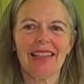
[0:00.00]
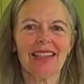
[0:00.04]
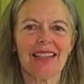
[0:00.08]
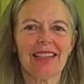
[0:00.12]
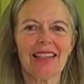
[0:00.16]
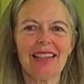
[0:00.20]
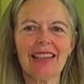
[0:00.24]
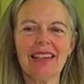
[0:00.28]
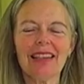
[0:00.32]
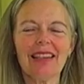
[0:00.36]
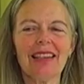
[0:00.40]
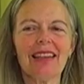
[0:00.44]

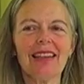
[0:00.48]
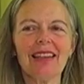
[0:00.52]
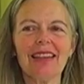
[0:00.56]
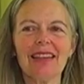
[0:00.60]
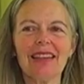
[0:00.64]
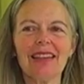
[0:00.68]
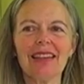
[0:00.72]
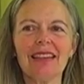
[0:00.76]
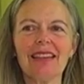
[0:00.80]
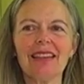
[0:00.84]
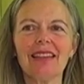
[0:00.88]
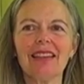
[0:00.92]
See,
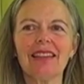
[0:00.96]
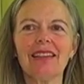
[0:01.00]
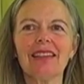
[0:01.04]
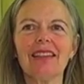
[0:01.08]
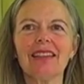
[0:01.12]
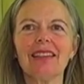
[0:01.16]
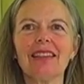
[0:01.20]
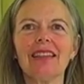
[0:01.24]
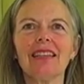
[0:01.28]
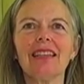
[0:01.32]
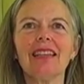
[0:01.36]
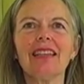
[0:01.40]

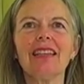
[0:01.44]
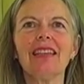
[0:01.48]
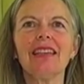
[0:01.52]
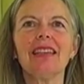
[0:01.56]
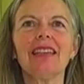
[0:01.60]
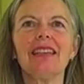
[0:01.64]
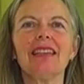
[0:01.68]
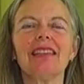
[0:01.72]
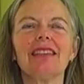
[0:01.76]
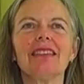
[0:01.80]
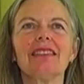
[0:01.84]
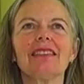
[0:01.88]

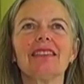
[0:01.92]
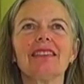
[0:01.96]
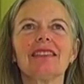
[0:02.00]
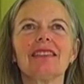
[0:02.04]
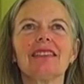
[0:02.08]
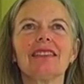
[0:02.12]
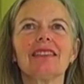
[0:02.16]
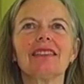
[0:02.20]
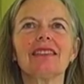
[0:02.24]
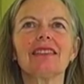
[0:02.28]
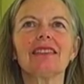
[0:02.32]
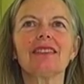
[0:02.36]
the
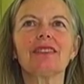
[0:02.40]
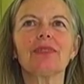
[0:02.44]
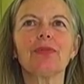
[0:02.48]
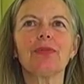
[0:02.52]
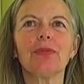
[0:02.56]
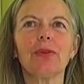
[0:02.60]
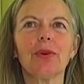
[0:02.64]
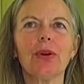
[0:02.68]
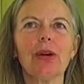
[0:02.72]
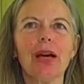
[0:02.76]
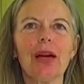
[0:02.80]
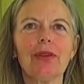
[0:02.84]

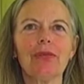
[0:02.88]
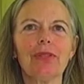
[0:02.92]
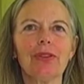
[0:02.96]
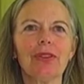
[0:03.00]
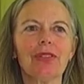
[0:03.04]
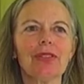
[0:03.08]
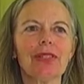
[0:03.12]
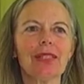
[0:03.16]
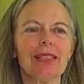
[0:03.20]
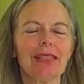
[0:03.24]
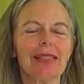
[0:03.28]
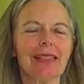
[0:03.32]

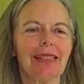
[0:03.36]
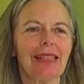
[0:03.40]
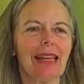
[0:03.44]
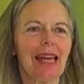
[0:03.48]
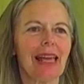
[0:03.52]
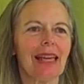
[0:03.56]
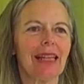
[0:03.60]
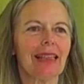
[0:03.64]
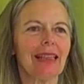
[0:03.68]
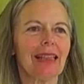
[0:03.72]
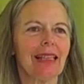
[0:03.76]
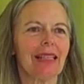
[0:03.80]
forever
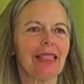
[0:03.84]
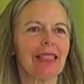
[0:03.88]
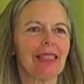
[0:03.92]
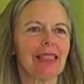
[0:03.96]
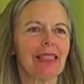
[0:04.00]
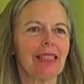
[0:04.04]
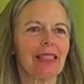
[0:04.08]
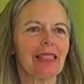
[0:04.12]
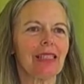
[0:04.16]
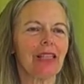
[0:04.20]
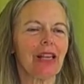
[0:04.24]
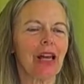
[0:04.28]

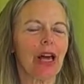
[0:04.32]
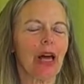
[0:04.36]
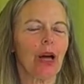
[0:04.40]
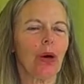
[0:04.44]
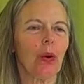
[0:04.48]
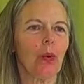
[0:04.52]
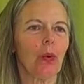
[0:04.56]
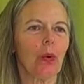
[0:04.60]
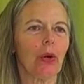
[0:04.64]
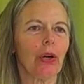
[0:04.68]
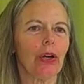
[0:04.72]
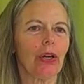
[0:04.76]
stainless
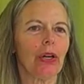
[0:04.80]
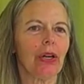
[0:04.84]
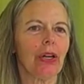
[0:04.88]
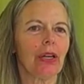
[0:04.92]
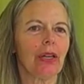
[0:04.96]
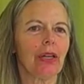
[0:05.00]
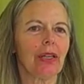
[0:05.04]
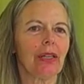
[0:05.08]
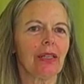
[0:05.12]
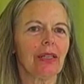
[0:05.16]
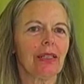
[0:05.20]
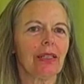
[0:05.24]

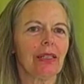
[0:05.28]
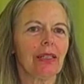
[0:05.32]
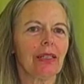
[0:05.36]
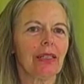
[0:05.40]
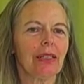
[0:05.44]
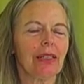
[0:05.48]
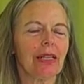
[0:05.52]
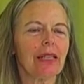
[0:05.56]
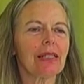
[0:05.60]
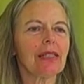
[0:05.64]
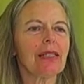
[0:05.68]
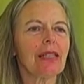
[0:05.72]
knower
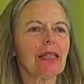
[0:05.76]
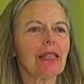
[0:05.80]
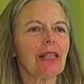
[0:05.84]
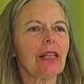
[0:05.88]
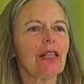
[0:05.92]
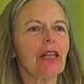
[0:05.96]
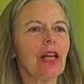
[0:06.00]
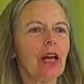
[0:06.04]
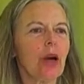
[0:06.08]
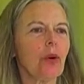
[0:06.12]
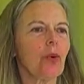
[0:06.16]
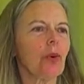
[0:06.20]

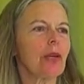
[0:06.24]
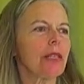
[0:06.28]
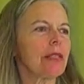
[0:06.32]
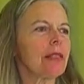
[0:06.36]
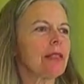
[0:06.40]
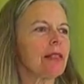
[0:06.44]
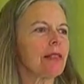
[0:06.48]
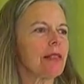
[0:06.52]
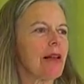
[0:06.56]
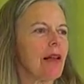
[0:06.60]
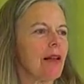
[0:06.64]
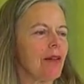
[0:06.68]
doesn't know
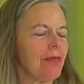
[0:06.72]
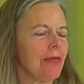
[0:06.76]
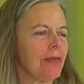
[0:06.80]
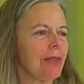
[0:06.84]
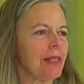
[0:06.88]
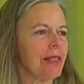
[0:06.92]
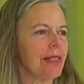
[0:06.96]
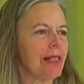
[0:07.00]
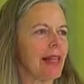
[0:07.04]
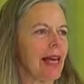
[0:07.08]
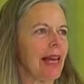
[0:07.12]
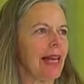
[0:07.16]
itself
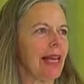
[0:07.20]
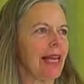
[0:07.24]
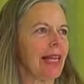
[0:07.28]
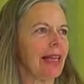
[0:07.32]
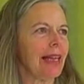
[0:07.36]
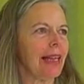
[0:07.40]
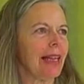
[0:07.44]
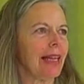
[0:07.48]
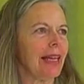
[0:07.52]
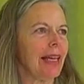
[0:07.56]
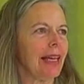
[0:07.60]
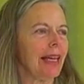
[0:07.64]
as
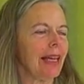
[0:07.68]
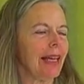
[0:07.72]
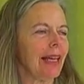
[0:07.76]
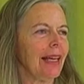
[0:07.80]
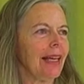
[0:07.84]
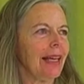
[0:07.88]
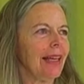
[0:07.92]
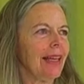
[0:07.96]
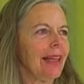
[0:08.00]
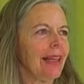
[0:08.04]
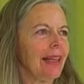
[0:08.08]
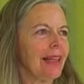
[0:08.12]
anything.
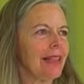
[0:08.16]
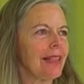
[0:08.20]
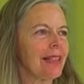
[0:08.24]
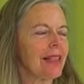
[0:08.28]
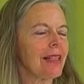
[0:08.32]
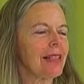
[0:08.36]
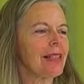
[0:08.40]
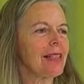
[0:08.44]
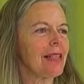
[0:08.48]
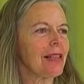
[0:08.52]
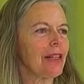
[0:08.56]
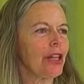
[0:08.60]
It
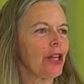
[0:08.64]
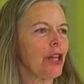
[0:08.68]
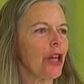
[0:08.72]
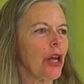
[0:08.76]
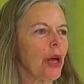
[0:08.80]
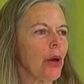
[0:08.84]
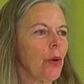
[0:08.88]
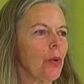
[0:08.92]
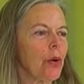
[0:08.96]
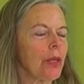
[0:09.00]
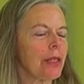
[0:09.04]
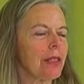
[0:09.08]
doesn't
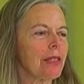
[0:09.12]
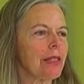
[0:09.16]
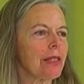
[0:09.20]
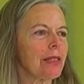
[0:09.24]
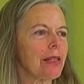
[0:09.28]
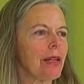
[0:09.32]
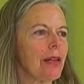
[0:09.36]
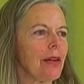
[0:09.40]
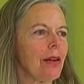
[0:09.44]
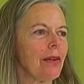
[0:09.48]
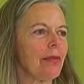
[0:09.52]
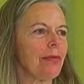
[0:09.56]
know
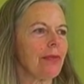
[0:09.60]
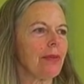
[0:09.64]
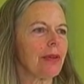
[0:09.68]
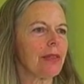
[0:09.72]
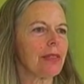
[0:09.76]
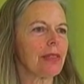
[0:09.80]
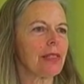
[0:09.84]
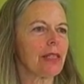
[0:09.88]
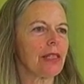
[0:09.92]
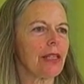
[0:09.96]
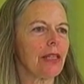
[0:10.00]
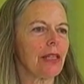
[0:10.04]
itself
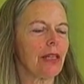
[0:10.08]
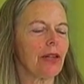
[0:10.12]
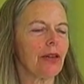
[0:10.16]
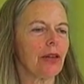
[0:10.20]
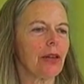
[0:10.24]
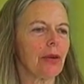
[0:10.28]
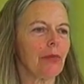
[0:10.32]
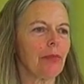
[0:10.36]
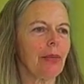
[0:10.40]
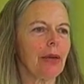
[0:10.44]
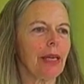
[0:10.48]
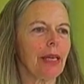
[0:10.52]
as a
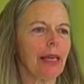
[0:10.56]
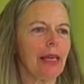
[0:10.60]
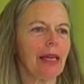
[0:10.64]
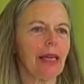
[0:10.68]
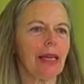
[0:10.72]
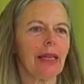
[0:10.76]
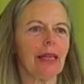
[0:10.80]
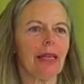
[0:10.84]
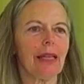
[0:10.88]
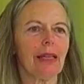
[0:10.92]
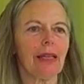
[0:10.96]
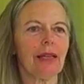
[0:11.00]

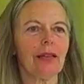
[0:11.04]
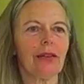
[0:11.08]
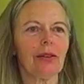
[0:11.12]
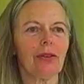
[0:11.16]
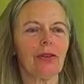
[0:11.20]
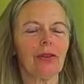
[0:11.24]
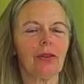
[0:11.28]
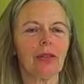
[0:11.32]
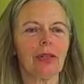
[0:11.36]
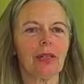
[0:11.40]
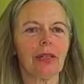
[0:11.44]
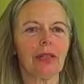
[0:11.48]
European
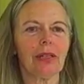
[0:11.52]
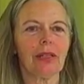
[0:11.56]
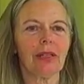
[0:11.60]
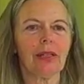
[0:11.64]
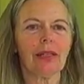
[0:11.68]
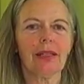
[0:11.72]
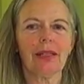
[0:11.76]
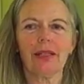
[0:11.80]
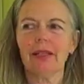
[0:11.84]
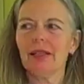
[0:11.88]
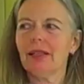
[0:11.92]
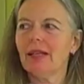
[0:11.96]

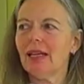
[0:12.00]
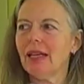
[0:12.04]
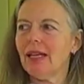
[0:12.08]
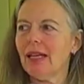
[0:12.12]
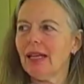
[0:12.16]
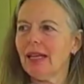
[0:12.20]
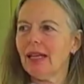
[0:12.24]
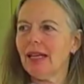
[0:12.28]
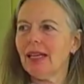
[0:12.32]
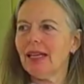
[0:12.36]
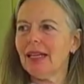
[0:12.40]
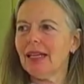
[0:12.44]
or
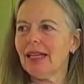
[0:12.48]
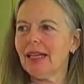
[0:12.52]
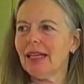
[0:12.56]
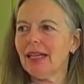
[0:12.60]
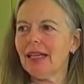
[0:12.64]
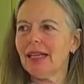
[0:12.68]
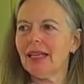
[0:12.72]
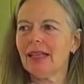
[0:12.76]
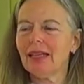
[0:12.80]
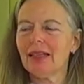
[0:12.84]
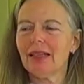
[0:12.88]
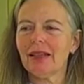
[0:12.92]
an
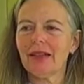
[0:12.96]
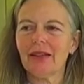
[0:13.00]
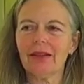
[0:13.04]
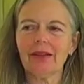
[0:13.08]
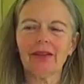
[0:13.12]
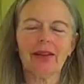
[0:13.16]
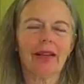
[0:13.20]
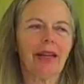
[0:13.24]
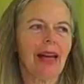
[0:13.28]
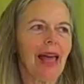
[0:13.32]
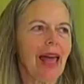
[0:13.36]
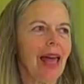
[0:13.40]
Indian
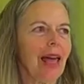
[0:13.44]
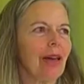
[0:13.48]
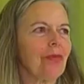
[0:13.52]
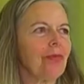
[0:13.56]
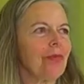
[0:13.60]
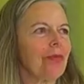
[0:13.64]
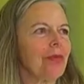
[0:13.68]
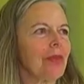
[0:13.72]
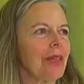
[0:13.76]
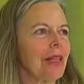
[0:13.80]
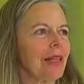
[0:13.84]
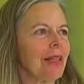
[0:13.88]
or an
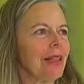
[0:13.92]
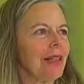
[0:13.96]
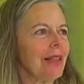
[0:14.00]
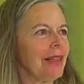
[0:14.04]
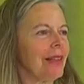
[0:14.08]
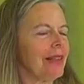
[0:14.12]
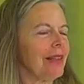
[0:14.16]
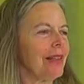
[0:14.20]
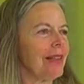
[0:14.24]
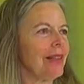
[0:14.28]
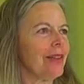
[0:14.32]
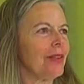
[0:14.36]

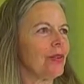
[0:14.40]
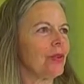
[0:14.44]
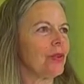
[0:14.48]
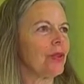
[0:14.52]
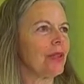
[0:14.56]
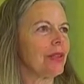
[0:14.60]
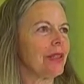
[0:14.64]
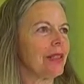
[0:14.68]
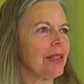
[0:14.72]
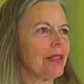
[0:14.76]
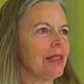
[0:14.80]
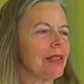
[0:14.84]
African
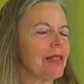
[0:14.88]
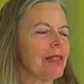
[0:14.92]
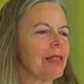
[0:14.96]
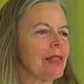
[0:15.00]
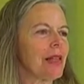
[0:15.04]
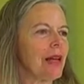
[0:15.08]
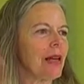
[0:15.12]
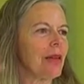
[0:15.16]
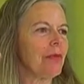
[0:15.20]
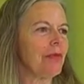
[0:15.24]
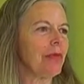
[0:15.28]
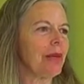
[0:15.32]
or a
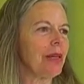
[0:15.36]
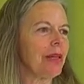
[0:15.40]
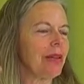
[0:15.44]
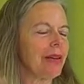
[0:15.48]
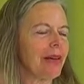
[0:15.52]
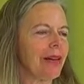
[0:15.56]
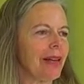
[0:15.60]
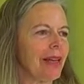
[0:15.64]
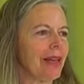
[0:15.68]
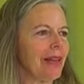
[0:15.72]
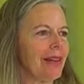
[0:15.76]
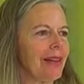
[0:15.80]

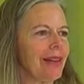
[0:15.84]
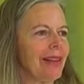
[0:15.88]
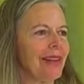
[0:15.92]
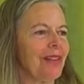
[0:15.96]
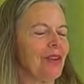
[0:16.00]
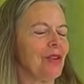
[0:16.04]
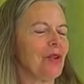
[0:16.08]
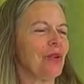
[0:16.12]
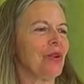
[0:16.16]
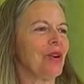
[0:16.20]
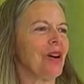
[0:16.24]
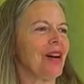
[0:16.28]

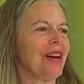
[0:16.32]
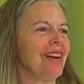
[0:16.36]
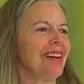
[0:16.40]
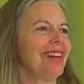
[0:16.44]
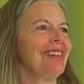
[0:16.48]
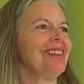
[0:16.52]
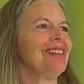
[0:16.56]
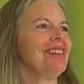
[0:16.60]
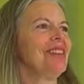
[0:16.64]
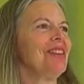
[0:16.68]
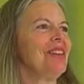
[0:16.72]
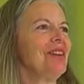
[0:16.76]
Siberian or
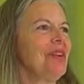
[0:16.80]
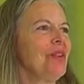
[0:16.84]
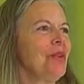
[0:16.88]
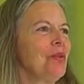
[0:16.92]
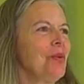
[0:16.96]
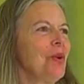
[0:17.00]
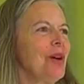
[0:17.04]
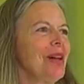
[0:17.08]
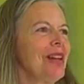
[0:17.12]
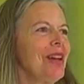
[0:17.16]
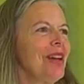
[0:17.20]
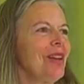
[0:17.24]

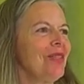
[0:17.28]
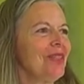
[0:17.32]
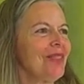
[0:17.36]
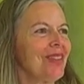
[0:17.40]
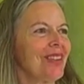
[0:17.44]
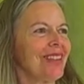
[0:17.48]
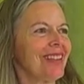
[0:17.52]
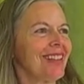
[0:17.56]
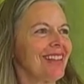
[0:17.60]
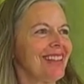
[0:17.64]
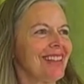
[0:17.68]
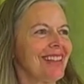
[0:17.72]

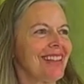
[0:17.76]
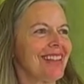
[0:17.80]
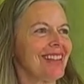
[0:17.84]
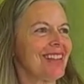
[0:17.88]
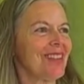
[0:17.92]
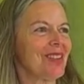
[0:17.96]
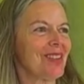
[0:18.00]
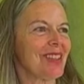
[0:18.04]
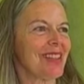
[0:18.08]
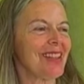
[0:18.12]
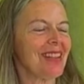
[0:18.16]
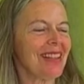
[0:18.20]
whatever it
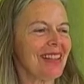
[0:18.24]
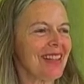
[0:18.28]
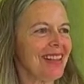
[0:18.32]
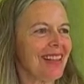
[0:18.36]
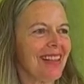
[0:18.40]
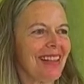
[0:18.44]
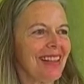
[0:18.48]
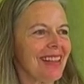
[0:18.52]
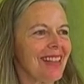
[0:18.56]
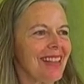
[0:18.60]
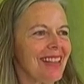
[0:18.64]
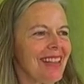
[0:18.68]
is.
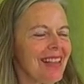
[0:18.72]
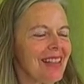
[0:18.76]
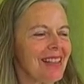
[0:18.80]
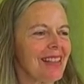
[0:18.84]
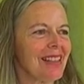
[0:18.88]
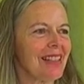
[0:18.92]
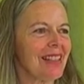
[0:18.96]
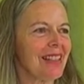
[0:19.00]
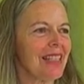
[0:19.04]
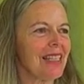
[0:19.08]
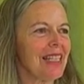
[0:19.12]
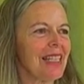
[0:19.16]
It
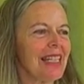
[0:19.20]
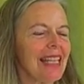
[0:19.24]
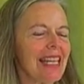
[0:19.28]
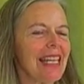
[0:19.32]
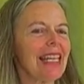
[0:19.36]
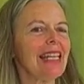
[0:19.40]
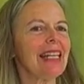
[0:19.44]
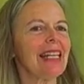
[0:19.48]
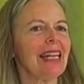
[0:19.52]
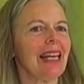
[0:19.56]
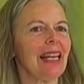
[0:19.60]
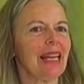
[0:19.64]
doesn't
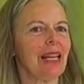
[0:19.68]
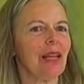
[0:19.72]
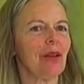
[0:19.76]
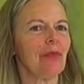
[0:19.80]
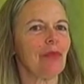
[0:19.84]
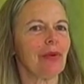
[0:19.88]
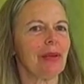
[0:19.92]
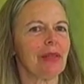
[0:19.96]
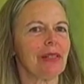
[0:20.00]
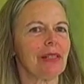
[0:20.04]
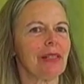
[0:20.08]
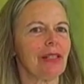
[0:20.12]
need
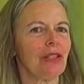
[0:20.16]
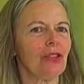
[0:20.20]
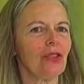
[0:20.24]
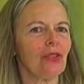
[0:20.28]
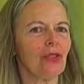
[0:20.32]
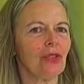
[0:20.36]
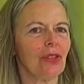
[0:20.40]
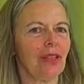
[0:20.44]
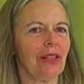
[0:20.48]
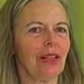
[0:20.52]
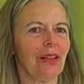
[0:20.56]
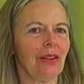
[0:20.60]
any
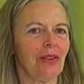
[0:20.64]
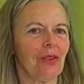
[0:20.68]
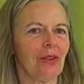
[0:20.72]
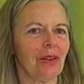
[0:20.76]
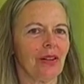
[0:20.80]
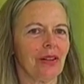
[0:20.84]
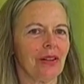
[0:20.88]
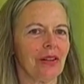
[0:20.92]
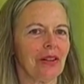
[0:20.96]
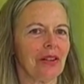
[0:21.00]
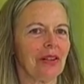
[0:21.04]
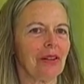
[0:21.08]
position in
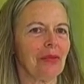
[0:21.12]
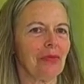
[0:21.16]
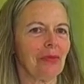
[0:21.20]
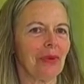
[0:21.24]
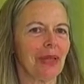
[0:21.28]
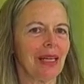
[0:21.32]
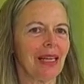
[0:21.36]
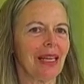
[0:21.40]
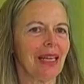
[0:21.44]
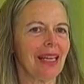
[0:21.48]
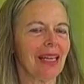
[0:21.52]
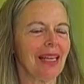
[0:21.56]
order to
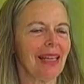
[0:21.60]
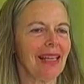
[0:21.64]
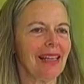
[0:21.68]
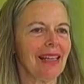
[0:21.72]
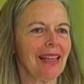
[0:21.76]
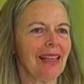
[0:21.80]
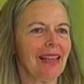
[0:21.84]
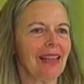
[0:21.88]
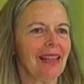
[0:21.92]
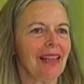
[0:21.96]
be.